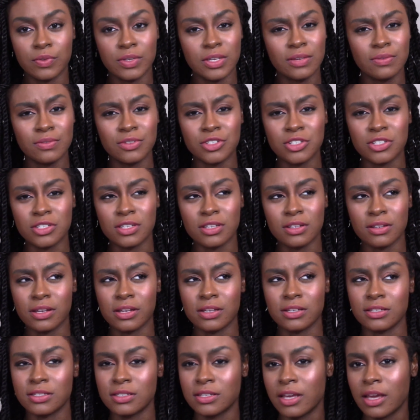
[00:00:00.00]
Even just get like
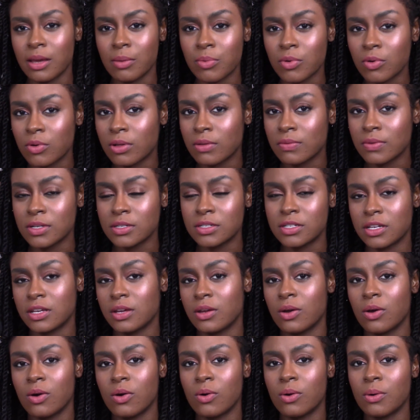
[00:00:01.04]
a sample of it, take
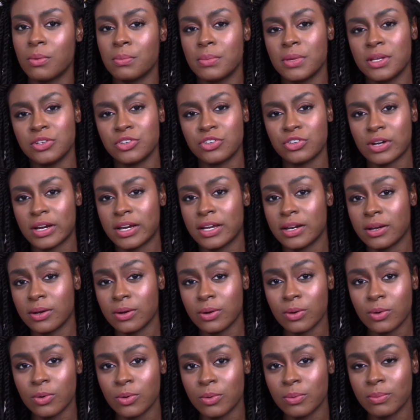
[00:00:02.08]
it home and try it at
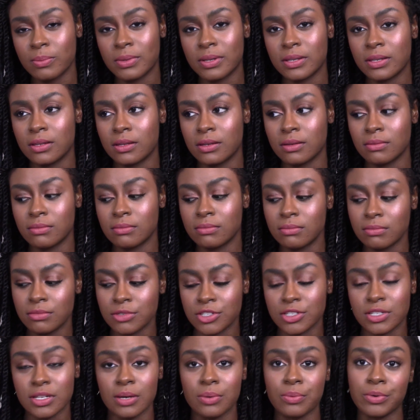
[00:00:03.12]
home, and then
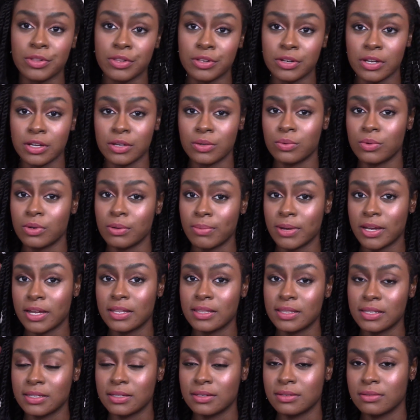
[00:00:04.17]
decide whether or not you want to buy it
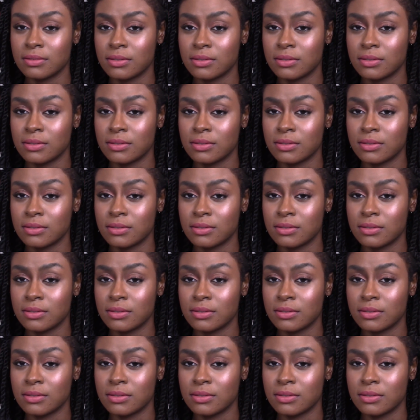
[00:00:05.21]
then.